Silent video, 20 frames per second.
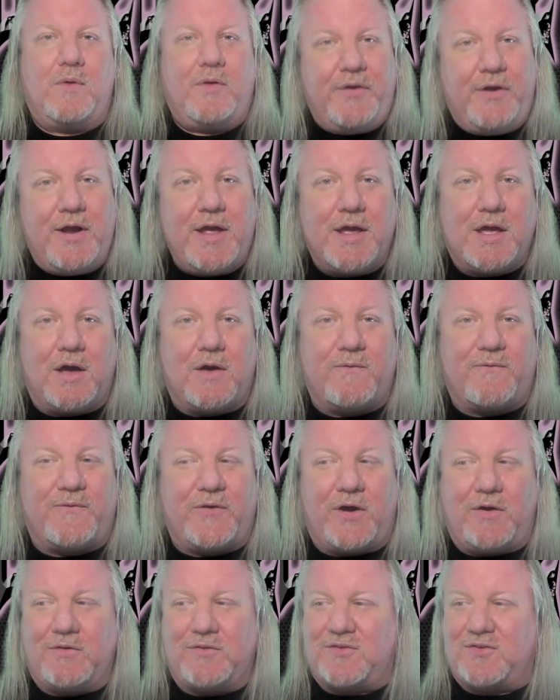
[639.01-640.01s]
Well, there you go,
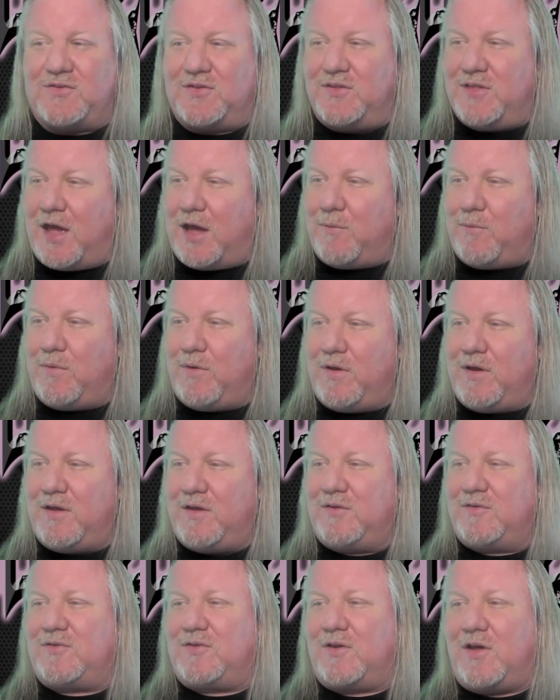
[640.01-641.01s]
folks. That
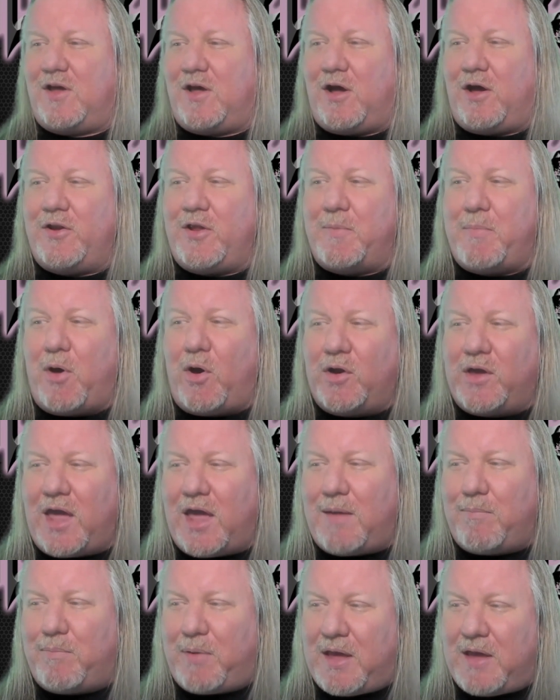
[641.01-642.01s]
was
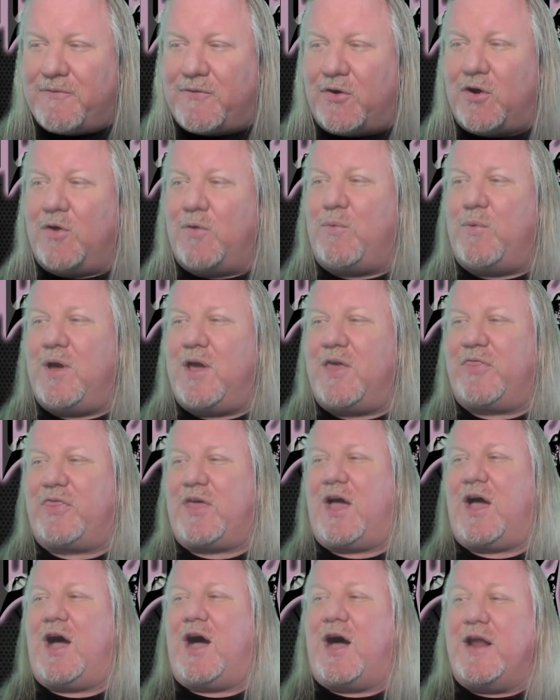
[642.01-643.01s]
Otoboke Beaver with
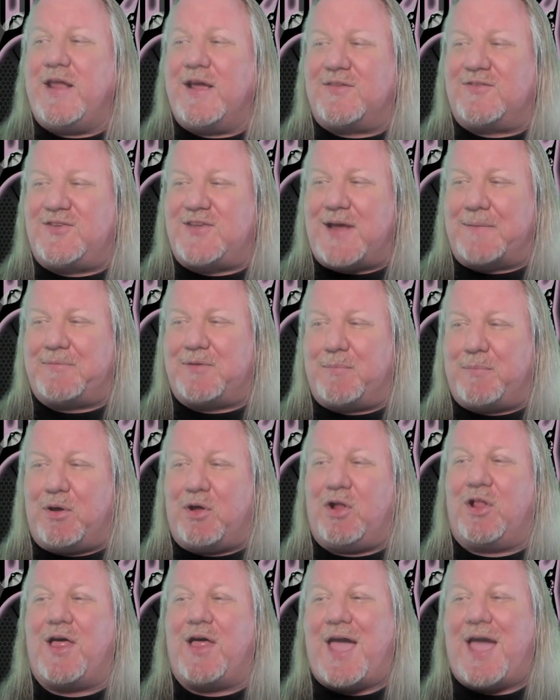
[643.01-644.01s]

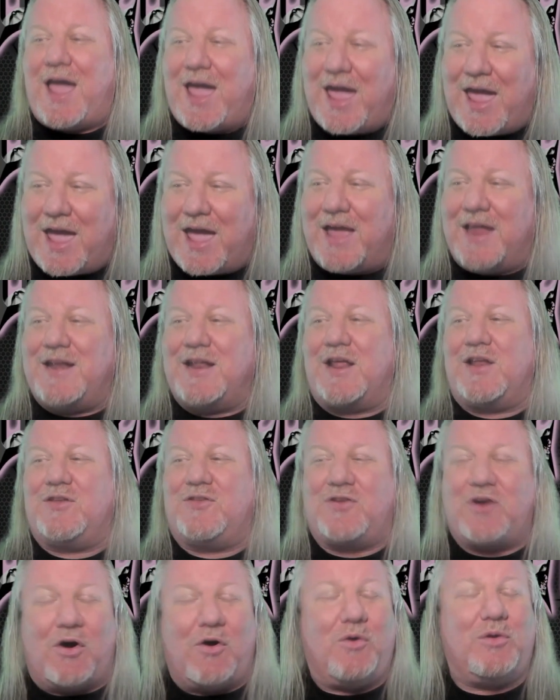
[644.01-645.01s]
Unacceptable and
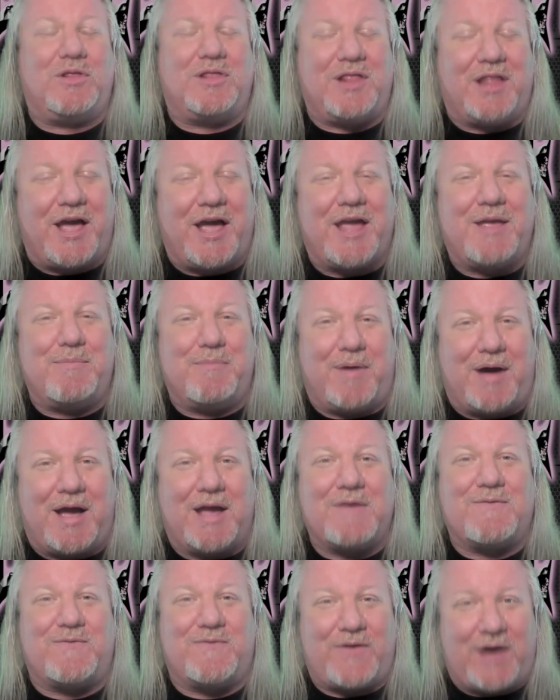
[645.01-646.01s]
Don't Light
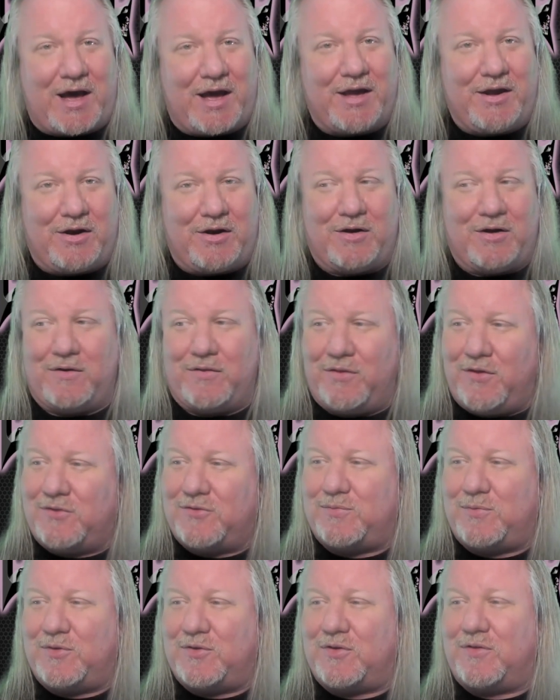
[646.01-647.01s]
My Fire.
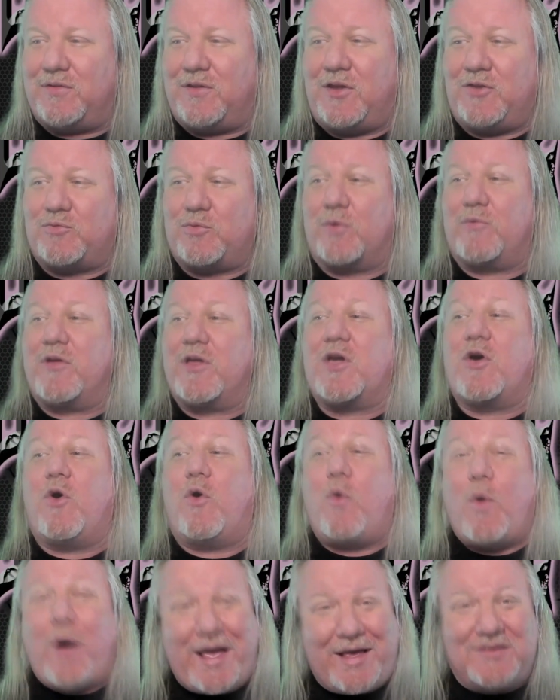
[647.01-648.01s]
This was these were
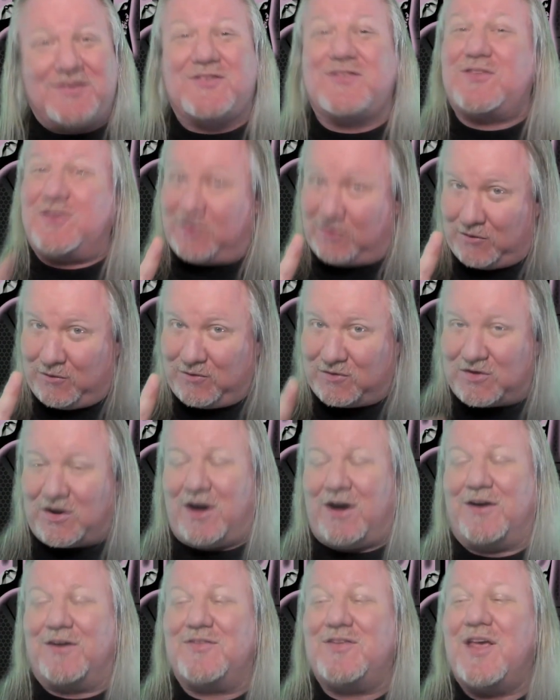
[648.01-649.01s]
requests, two
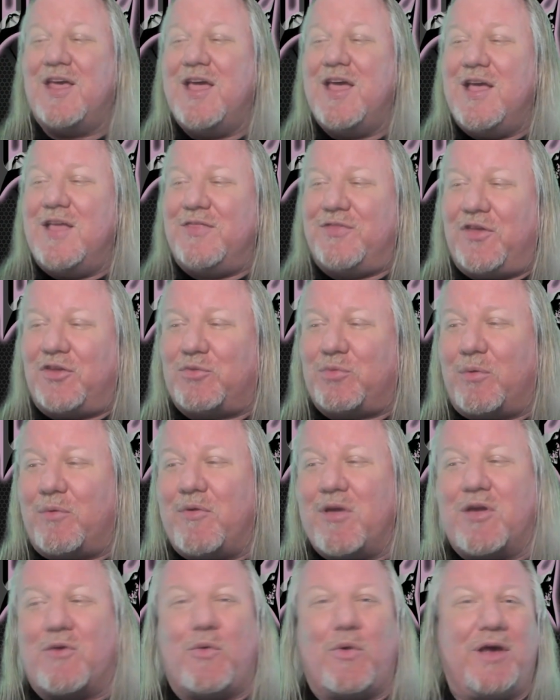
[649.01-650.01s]
songs. These were
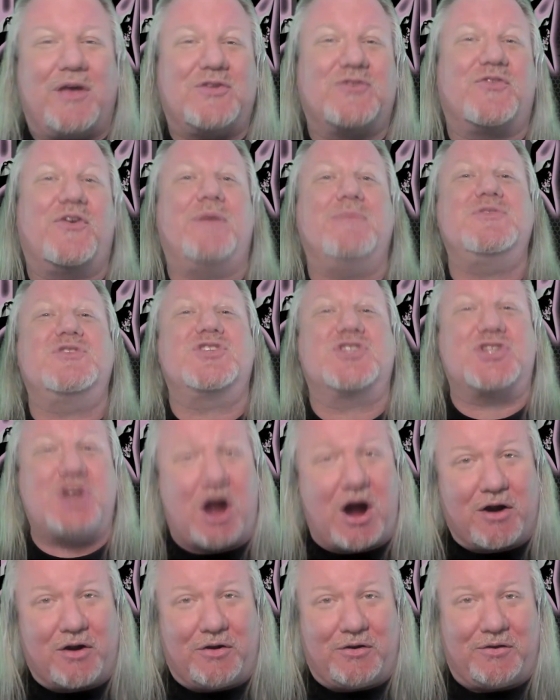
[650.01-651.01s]
requests from
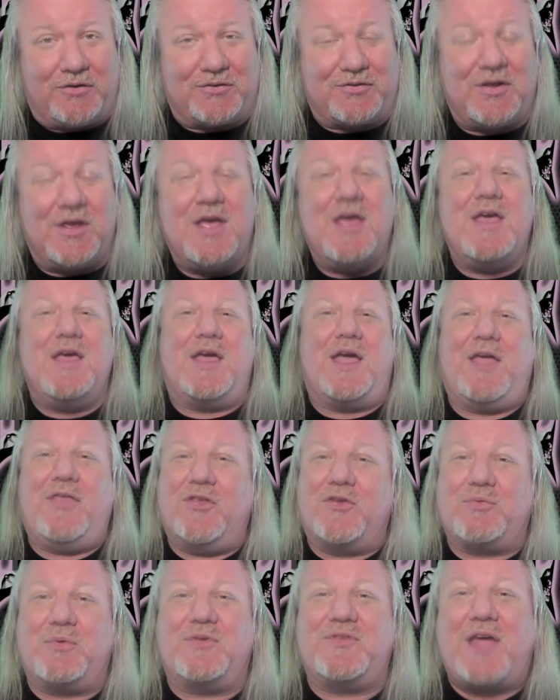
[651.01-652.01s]
Charles. And
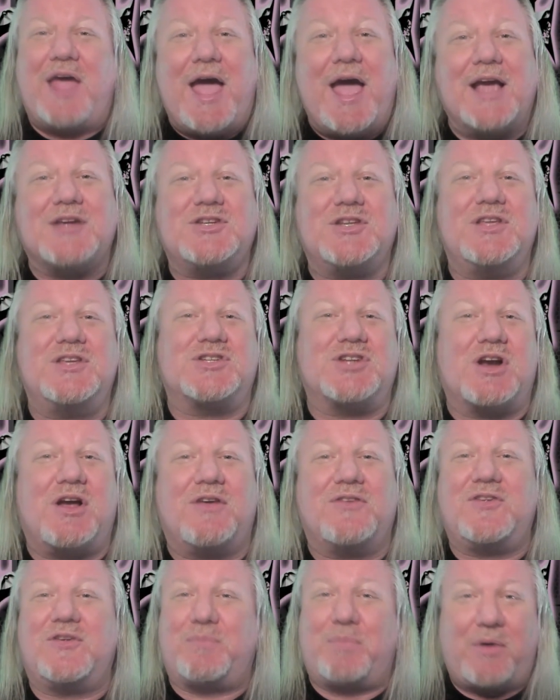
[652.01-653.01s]
this was actually
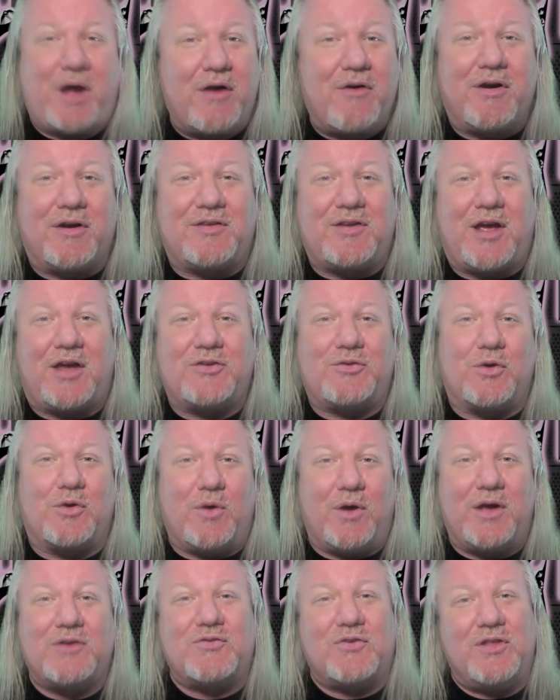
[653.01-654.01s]
Charles's prioritized
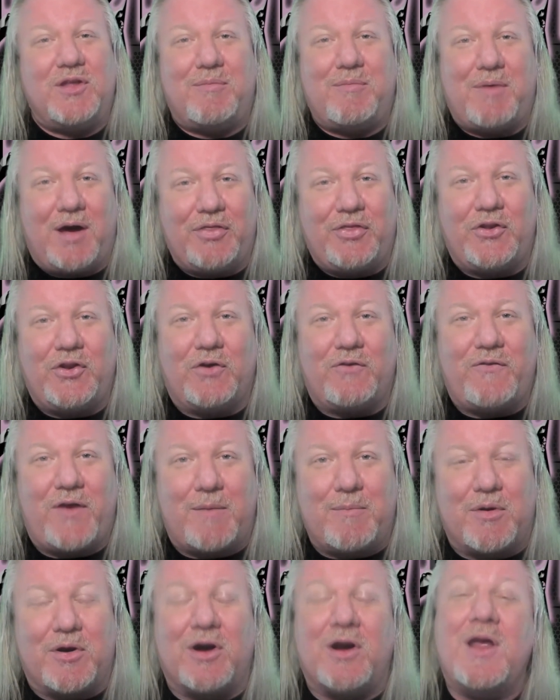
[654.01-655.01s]
request for the month of
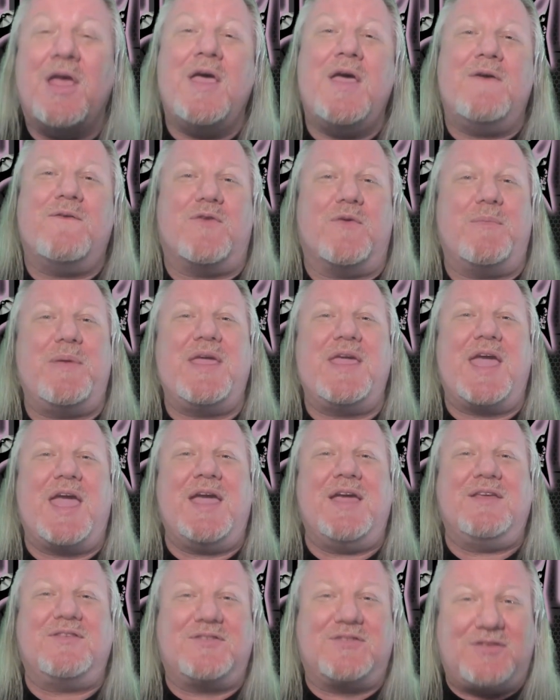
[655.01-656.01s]
November for being
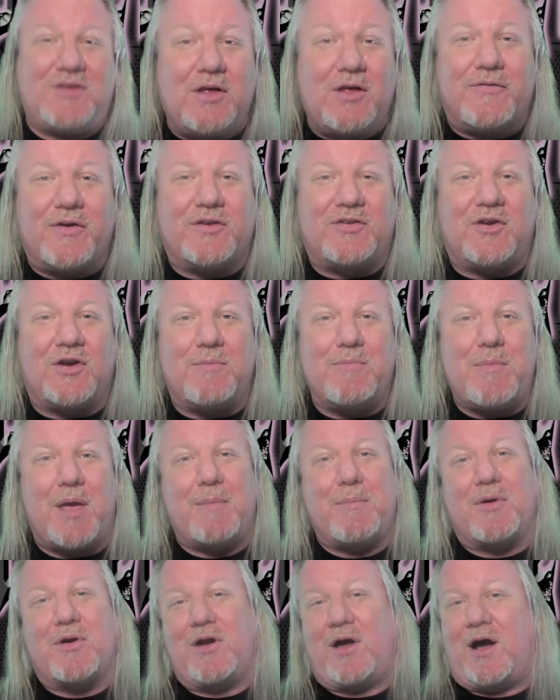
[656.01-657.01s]
a Silver Tier
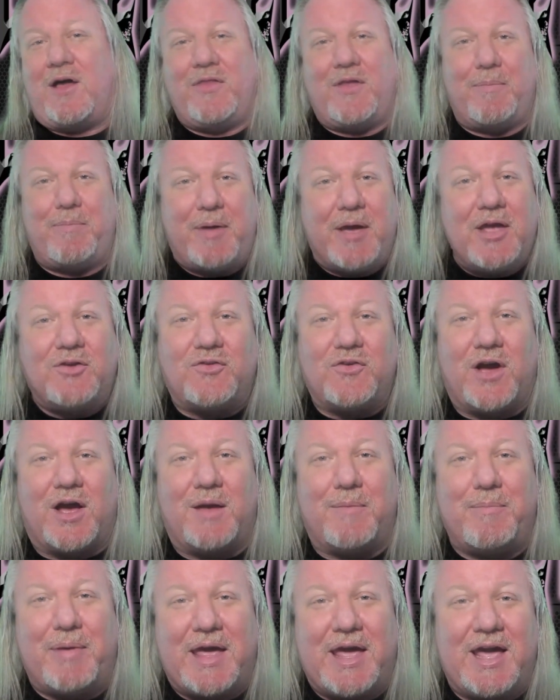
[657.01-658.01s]
member on the
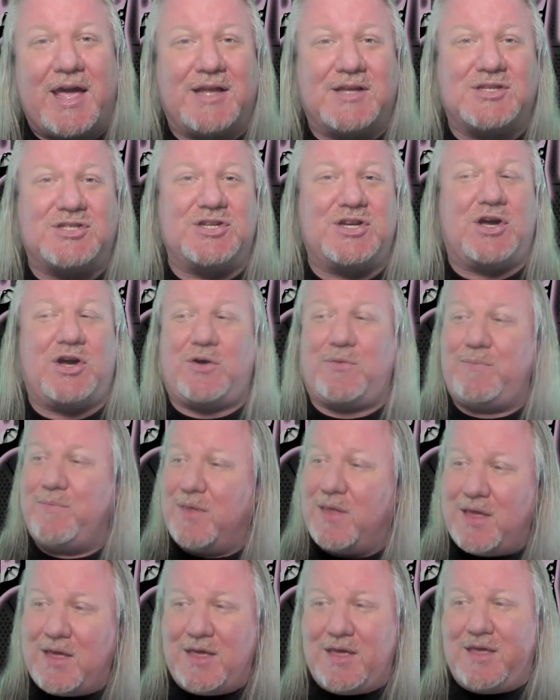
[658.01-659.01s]
Patreon page. So
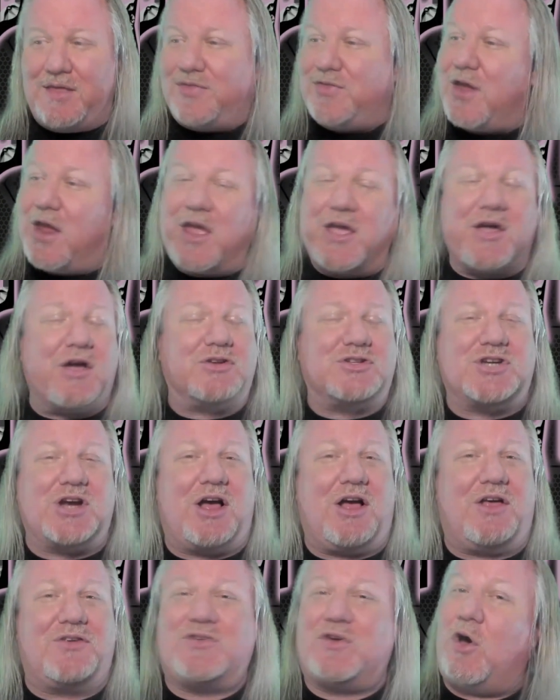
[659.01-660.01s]
there you go,
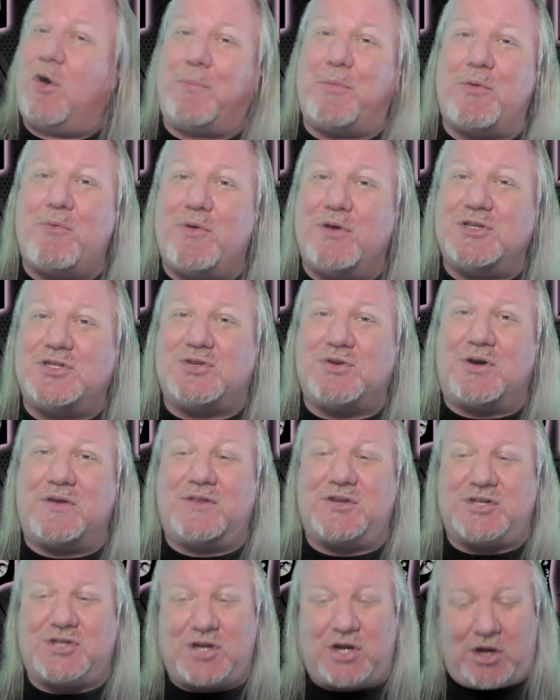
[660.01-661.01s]
Charles. Hope you enjoyed
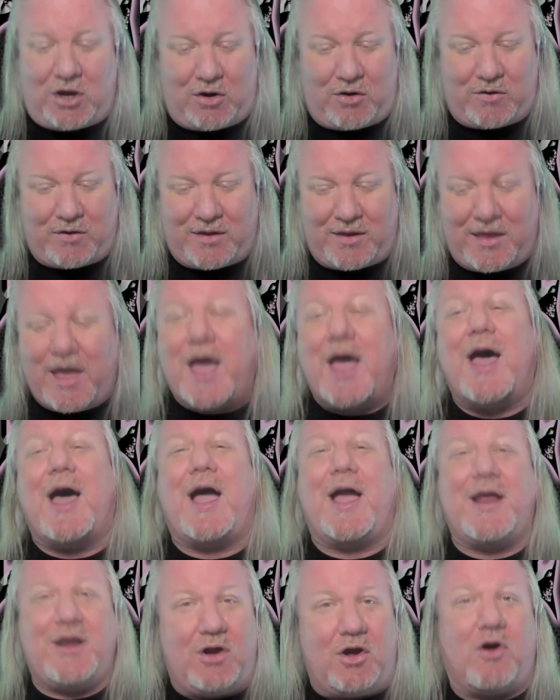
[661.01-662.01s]
the show. Yeah,
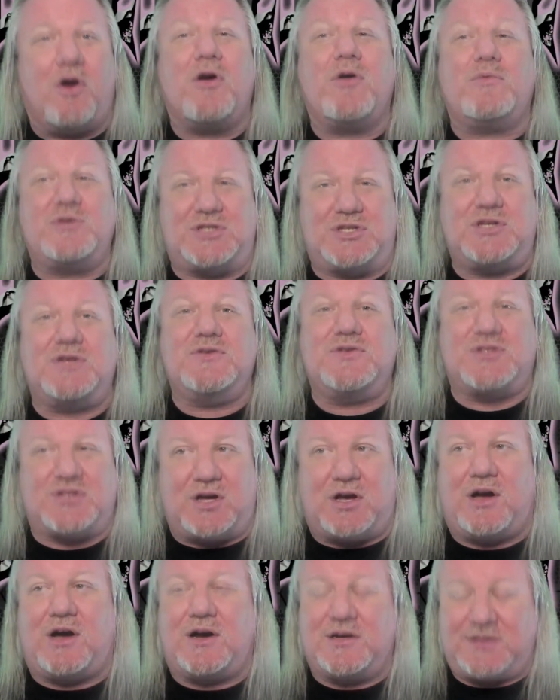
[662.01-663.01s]
I know it was two
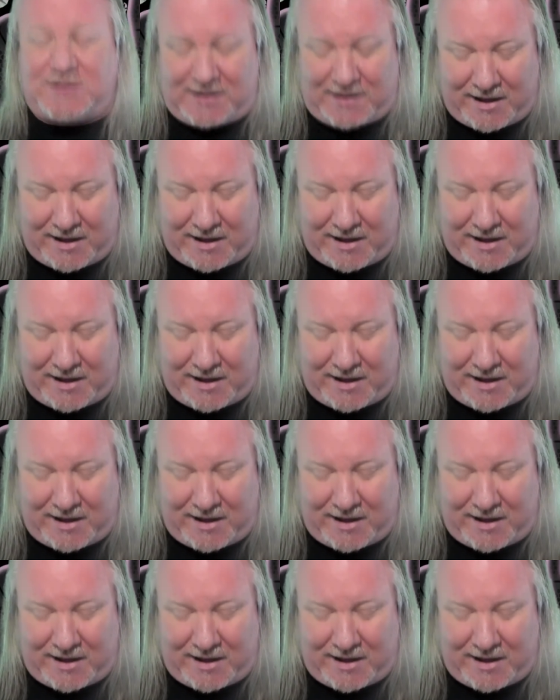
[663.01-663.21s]
songs.